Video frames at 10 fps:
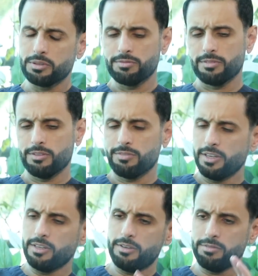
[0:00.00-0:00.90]

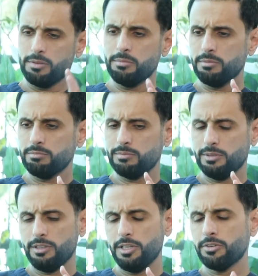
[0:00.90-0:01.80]
if I'm
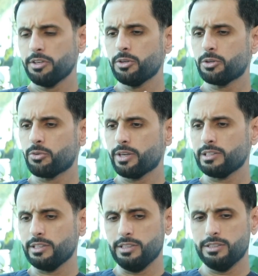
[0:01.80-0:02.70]
hearing you correctly,